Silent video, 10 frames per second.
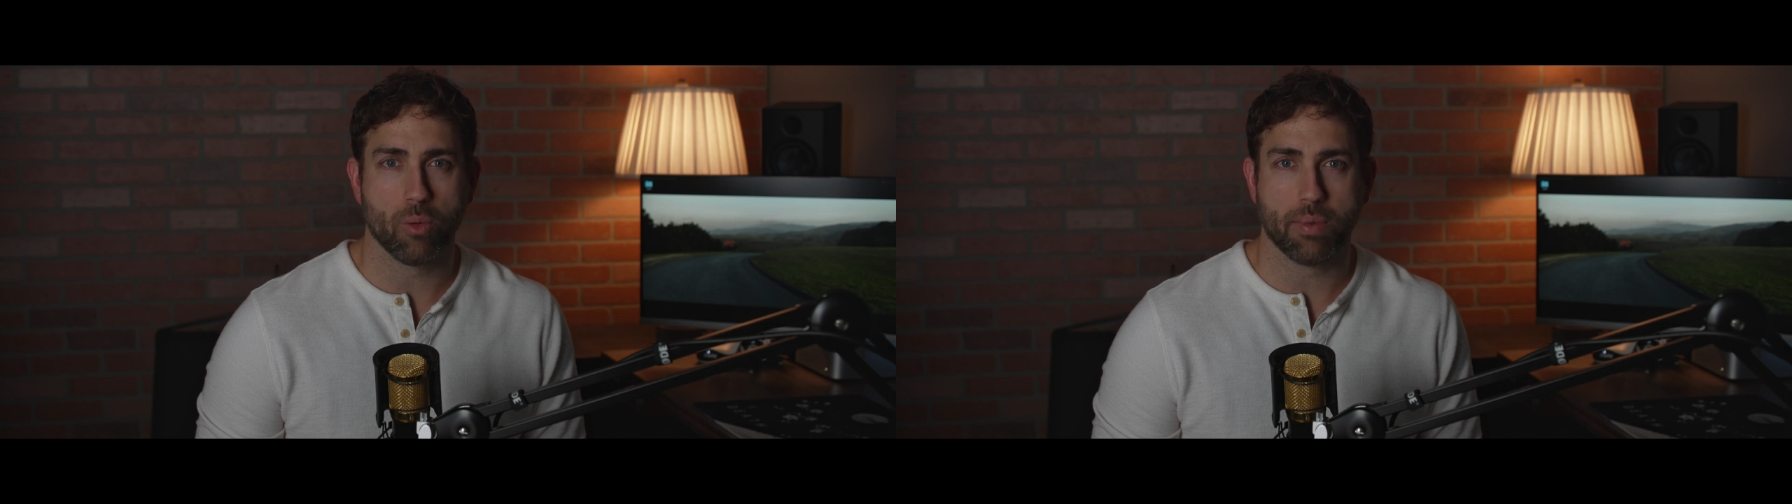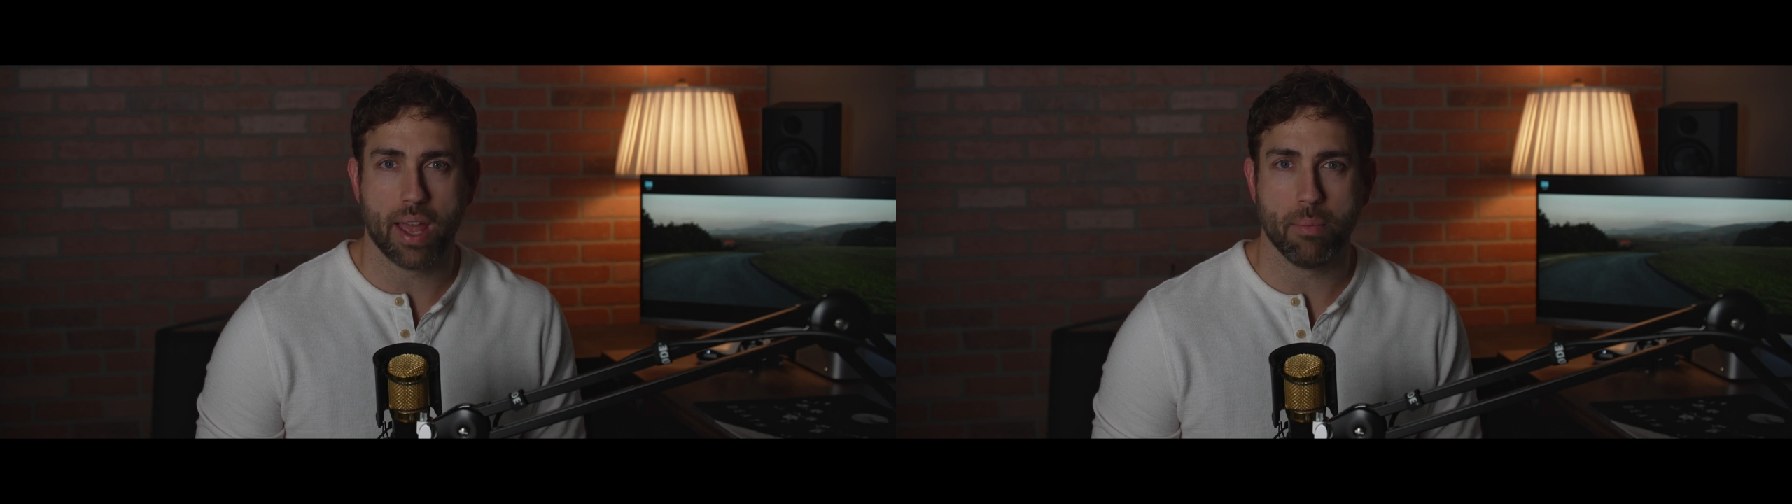
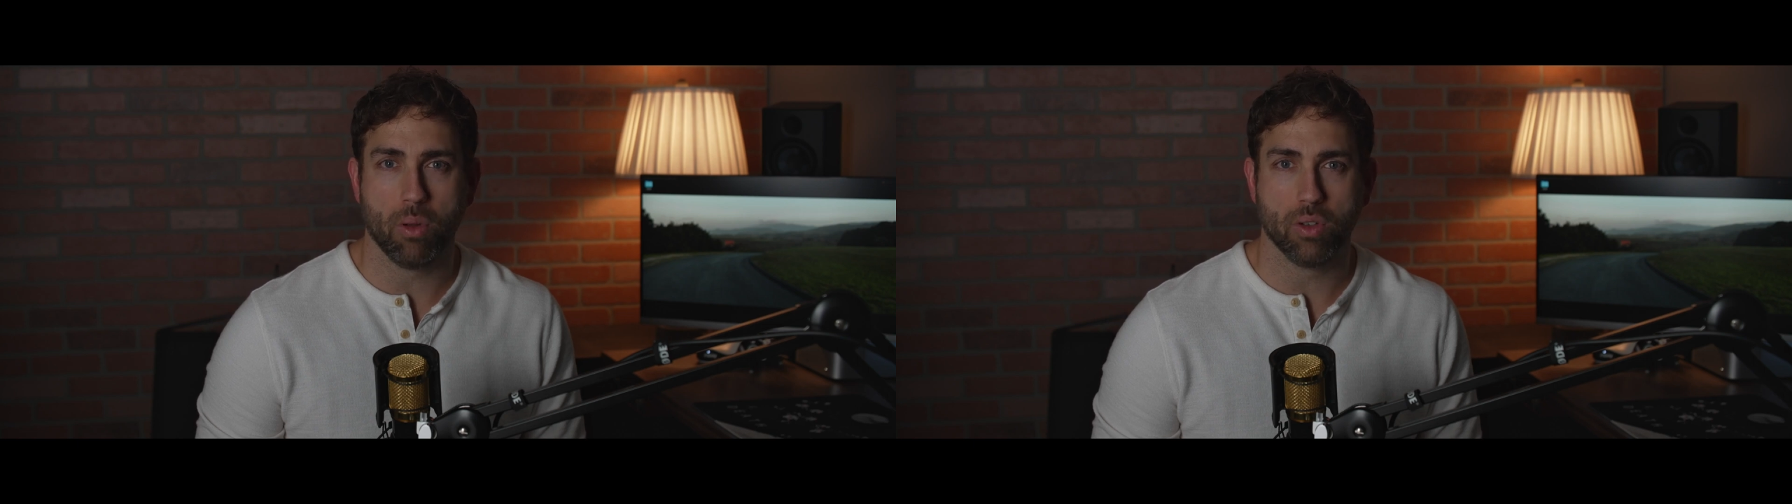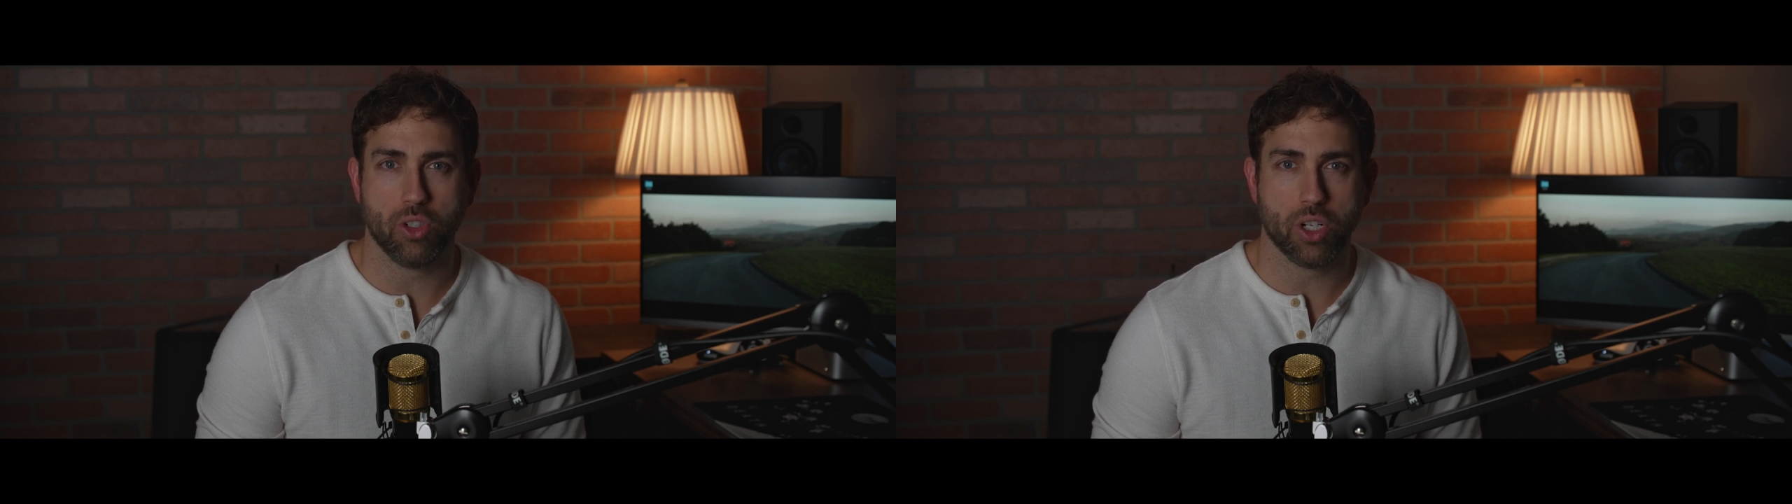room
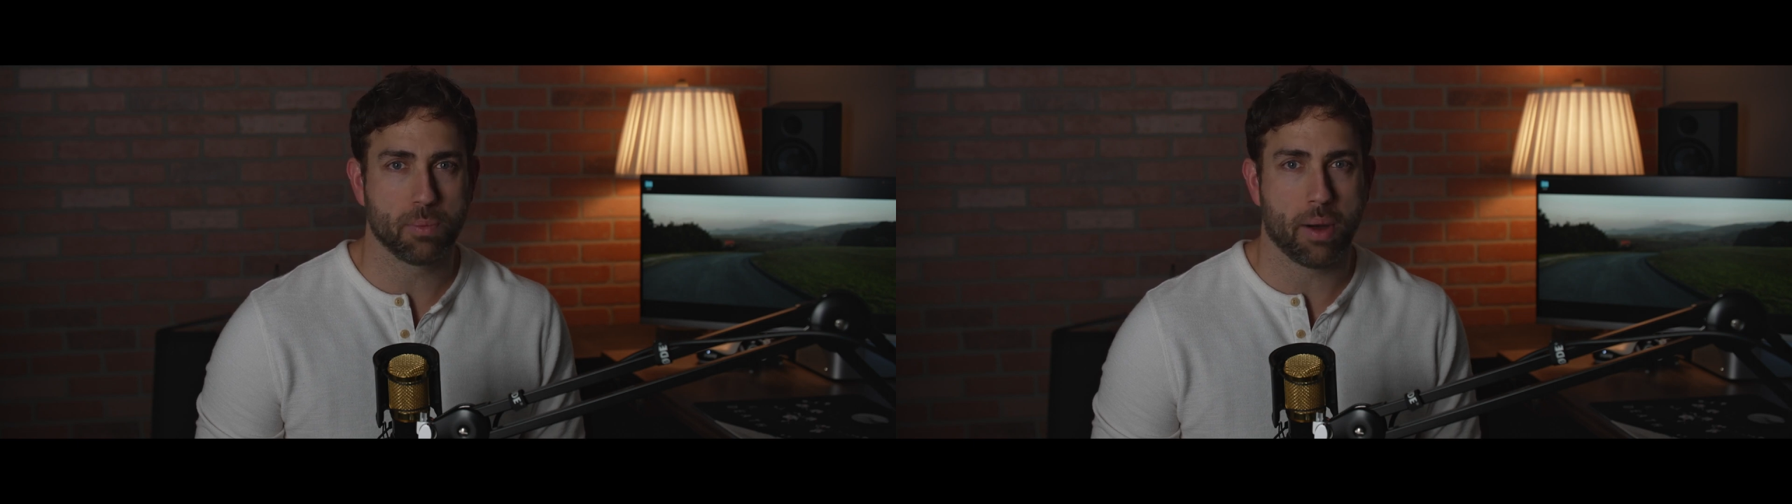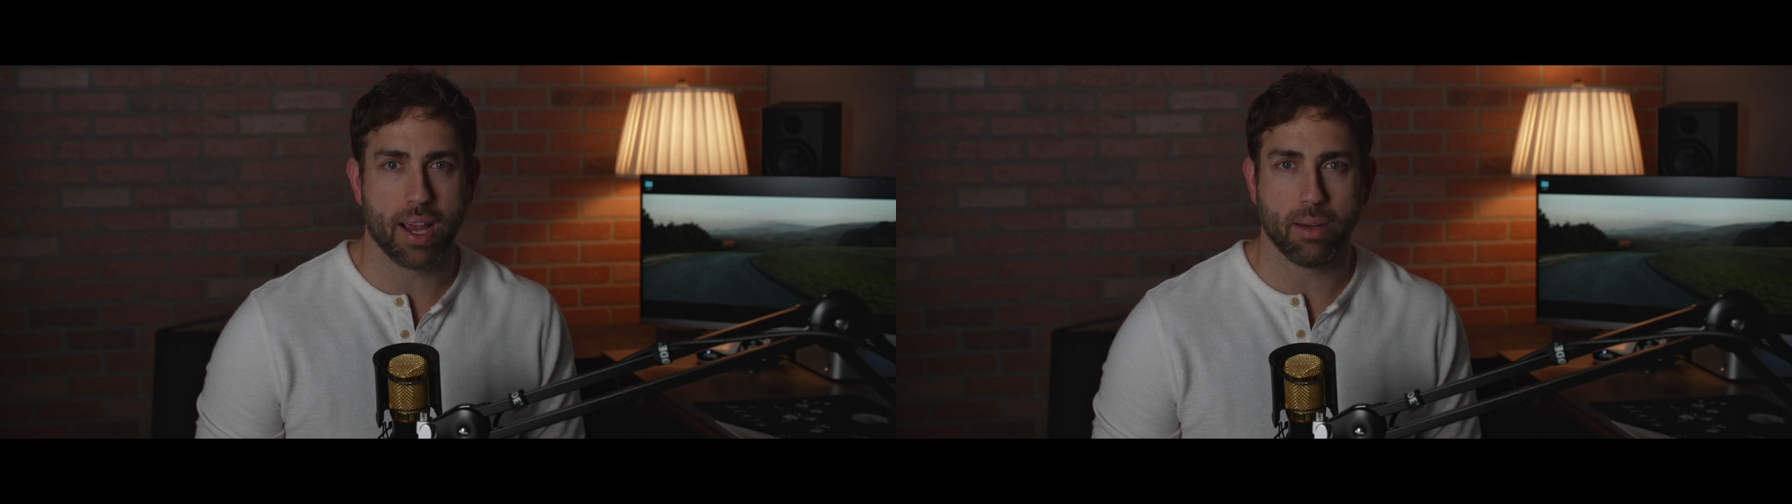table
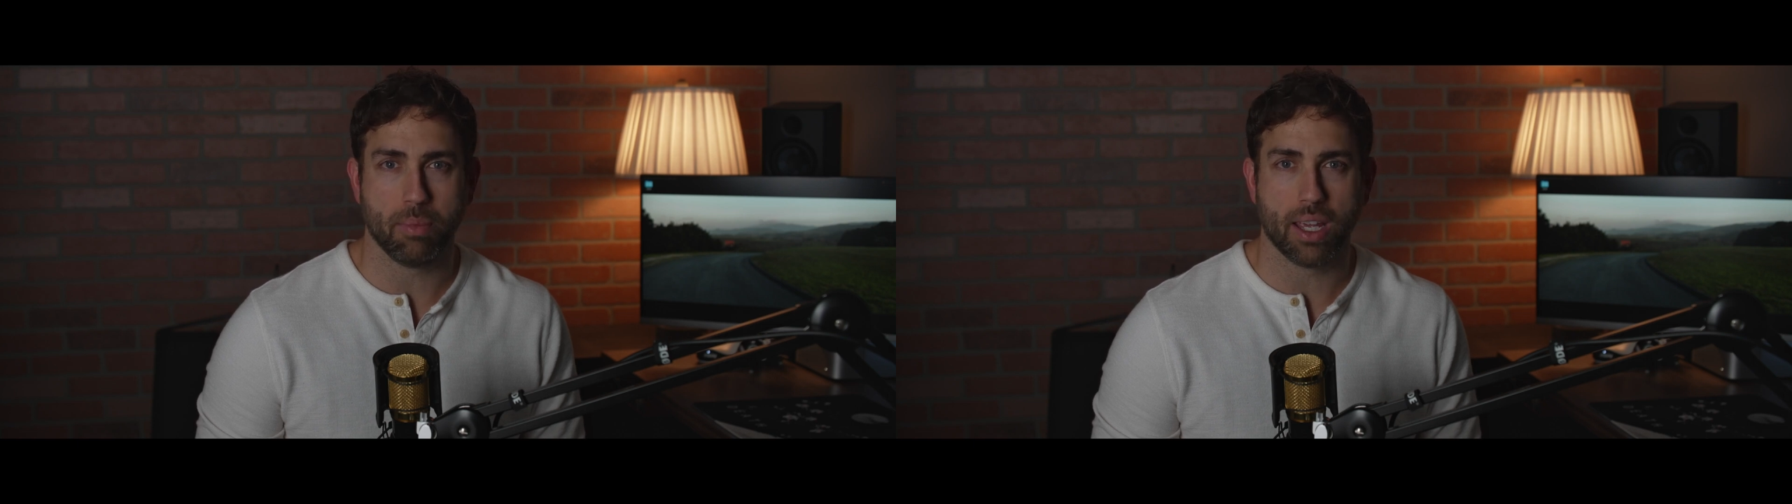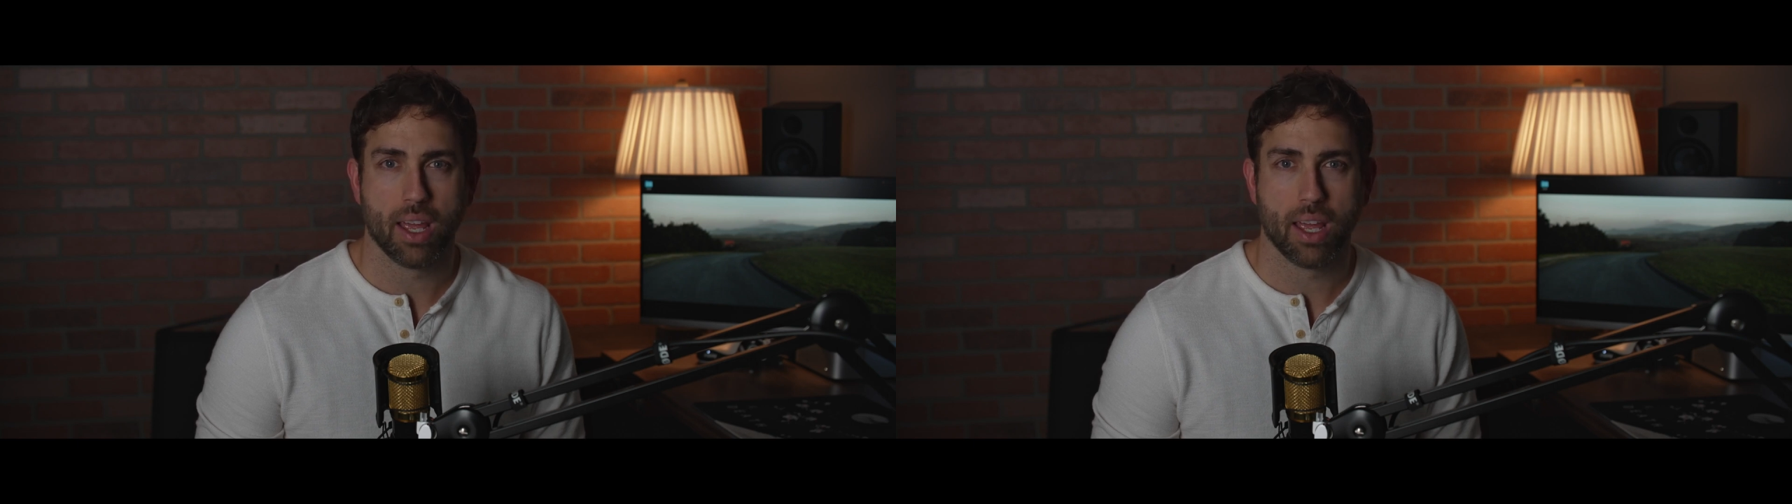just behind me.